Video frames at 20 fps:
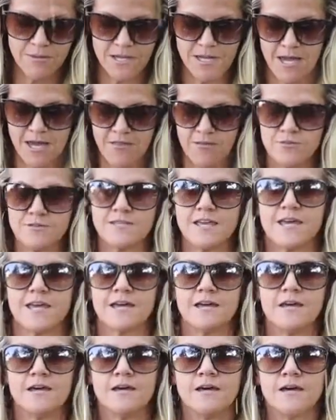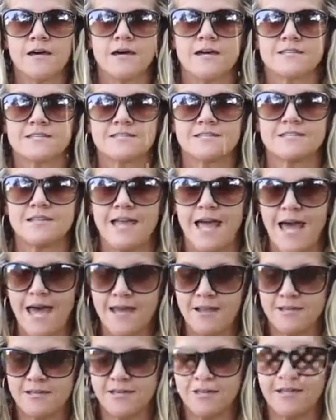But yeah, there's like a
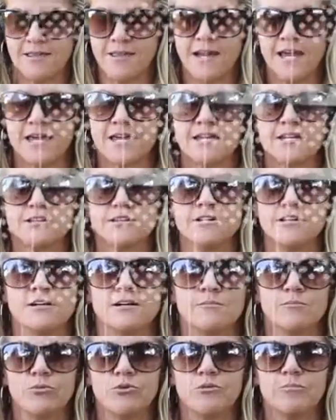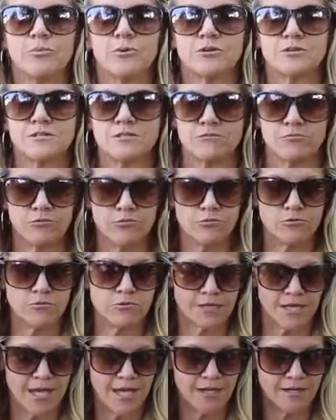slat that I can put books through,
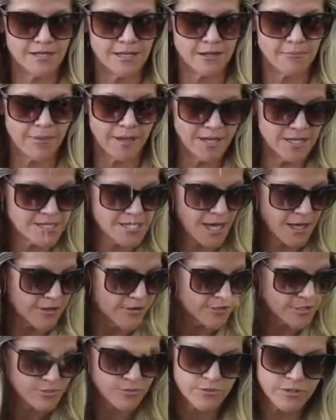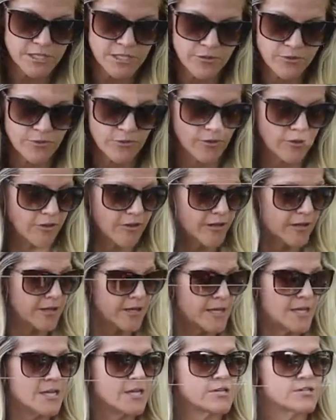again, like a bank teller. It's really cool.
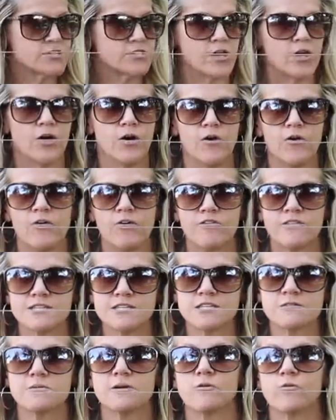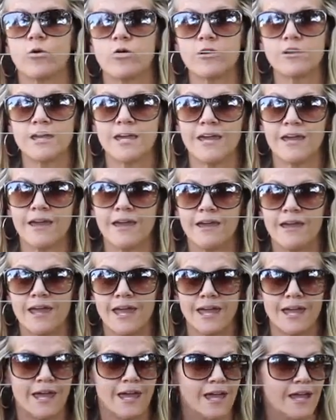So this has been working.
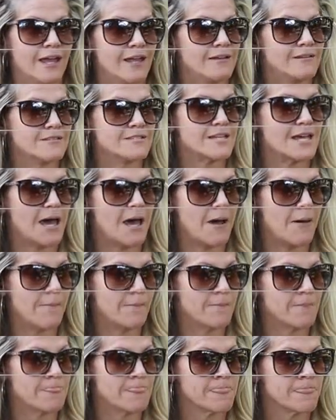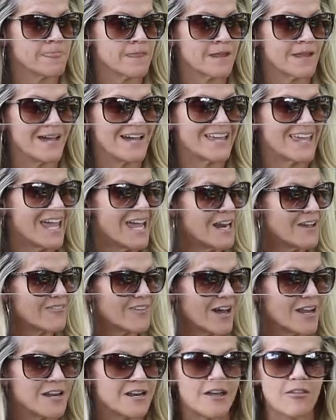And um, again, I've
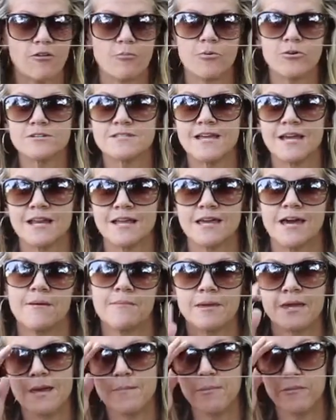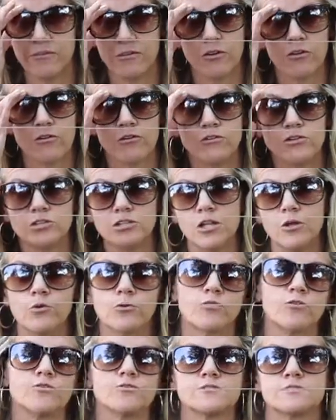got another book signing coming up. If you're
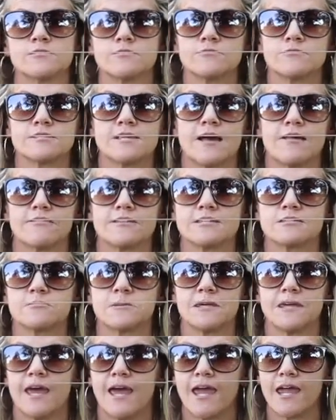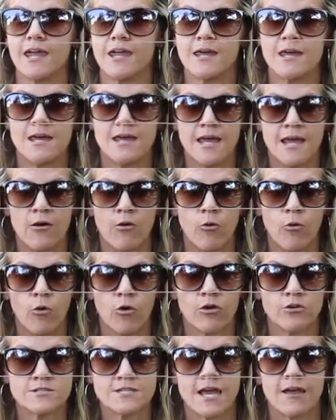local to Southeast P A
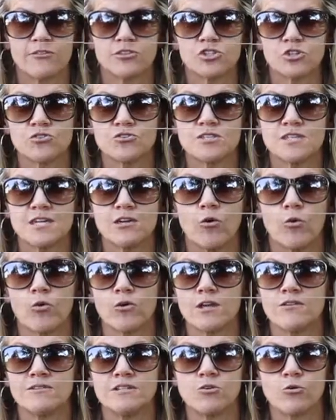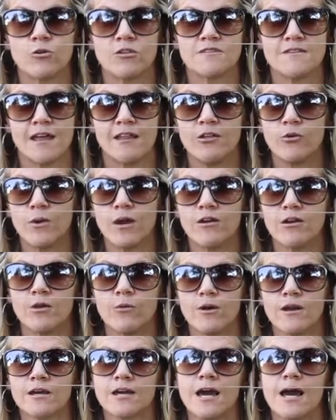or South Jersey or even North Delaware and you
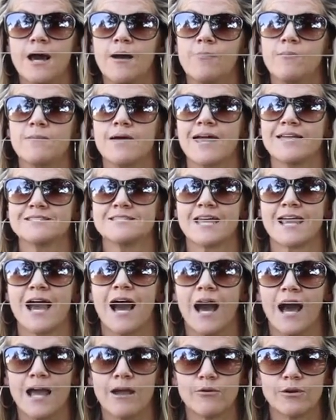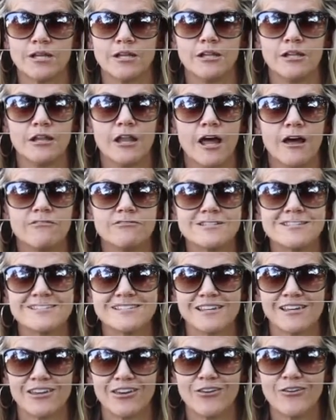want to come and say hi, I would love to see